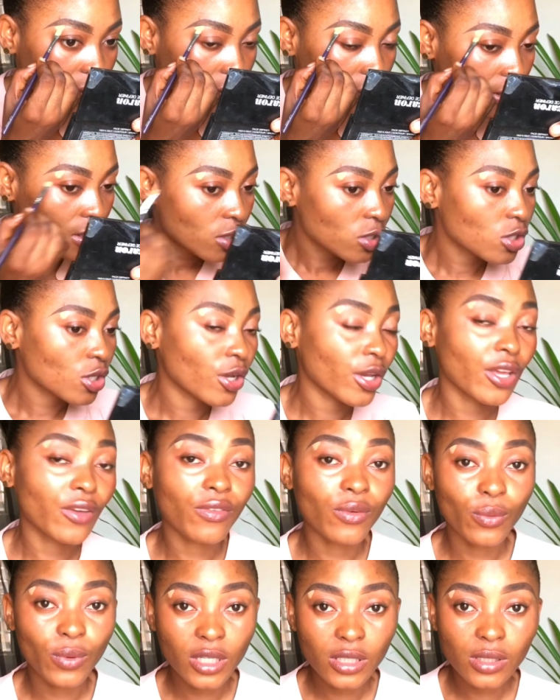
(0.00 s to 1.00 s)
So if
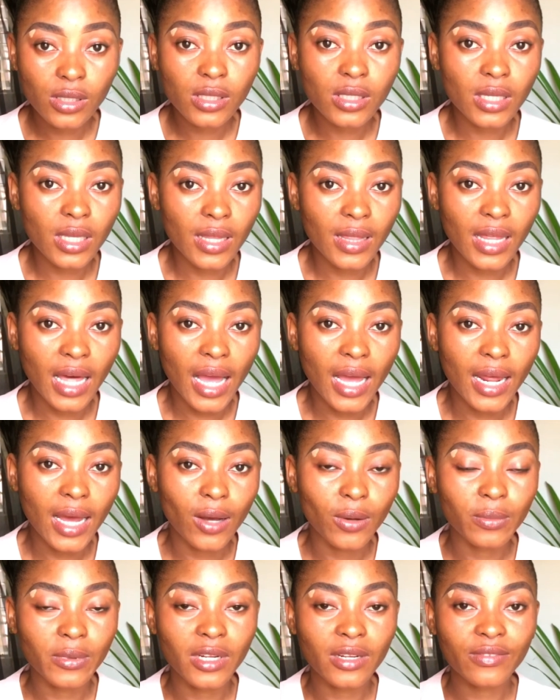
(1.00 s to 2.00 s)
you want to see that,
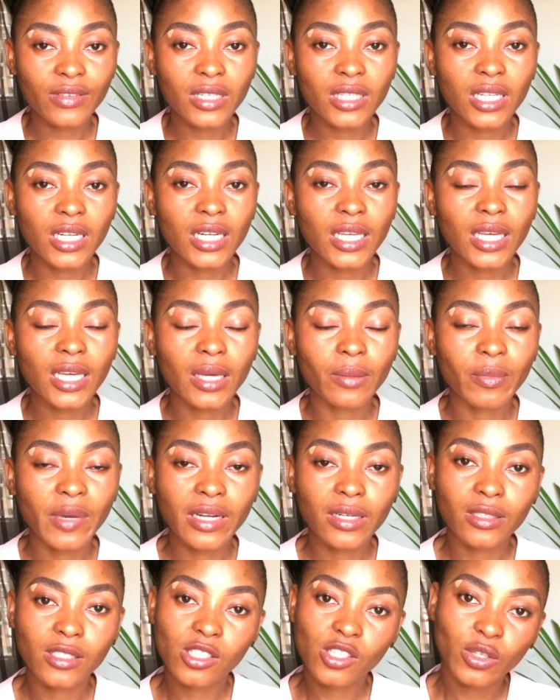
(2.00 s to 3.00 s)
I'll be leaving the link in my
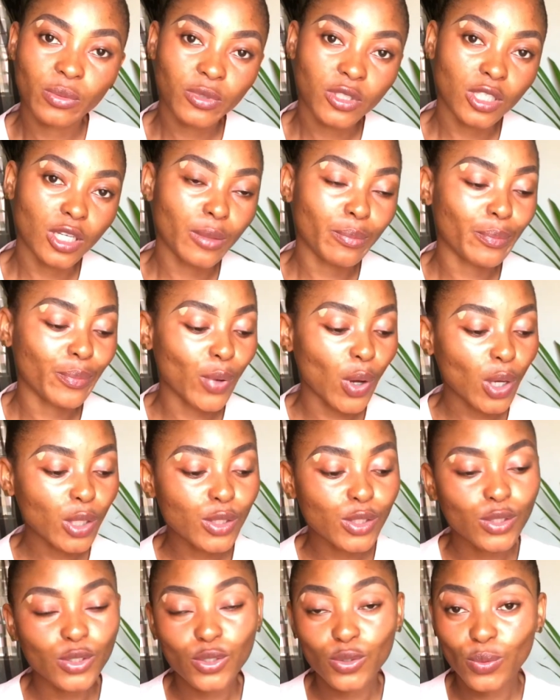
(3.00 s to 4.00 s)
description
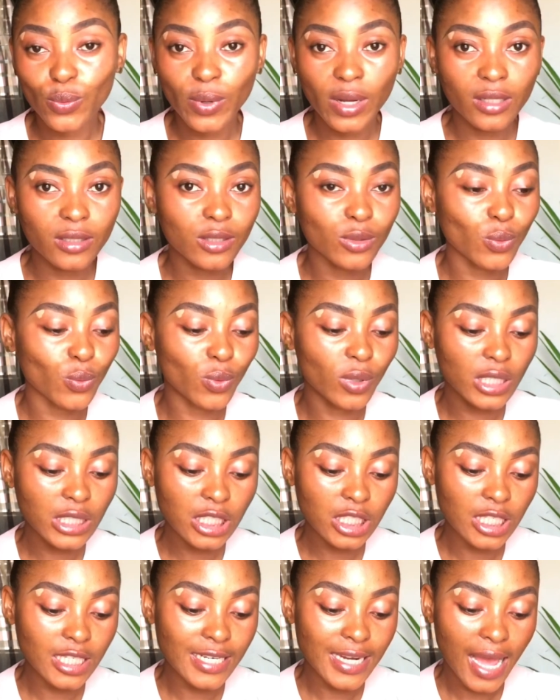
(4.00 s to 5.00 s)
box. Do well to
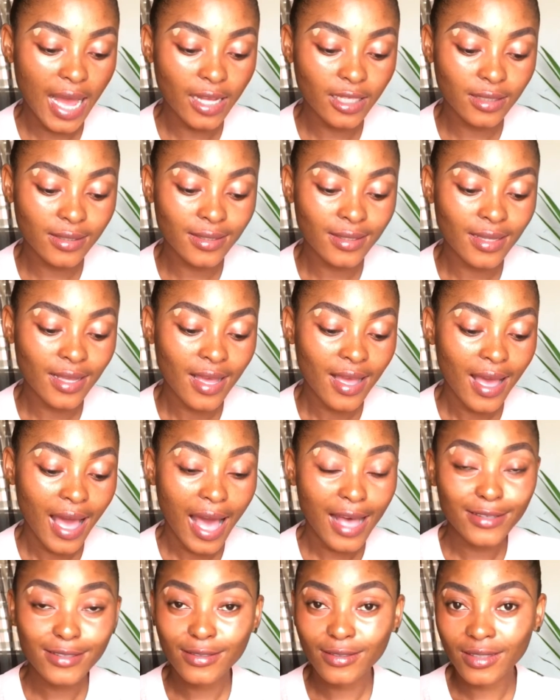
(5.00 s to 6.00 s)
watch that
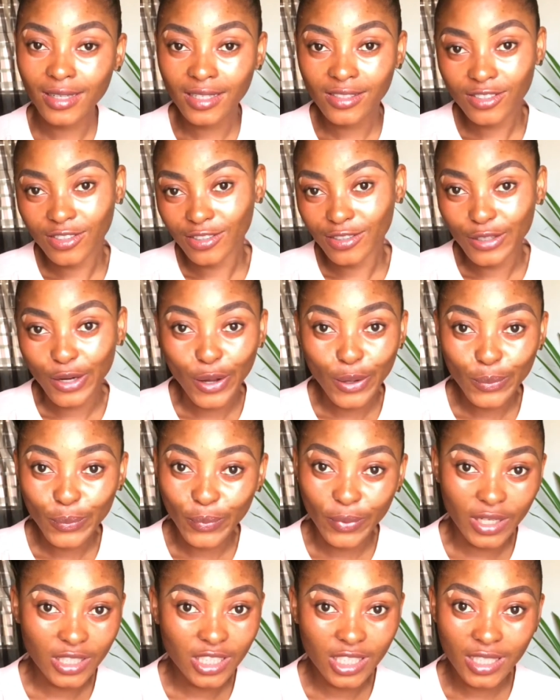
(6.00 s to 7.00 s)
as soon as you're done
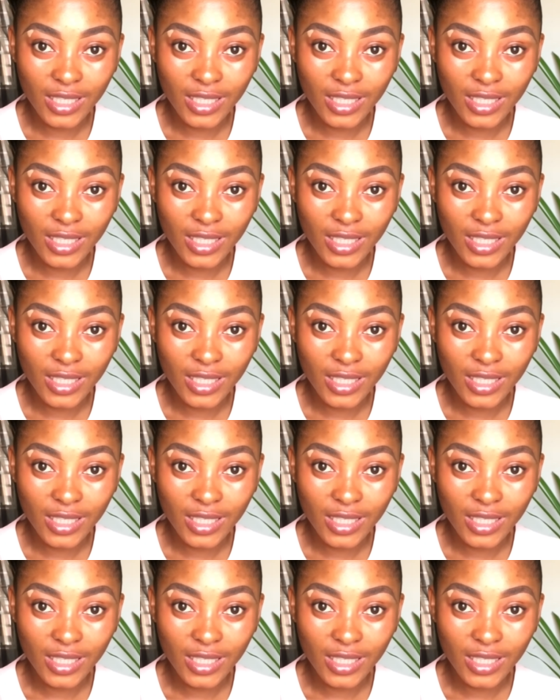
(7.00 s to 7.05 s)
watching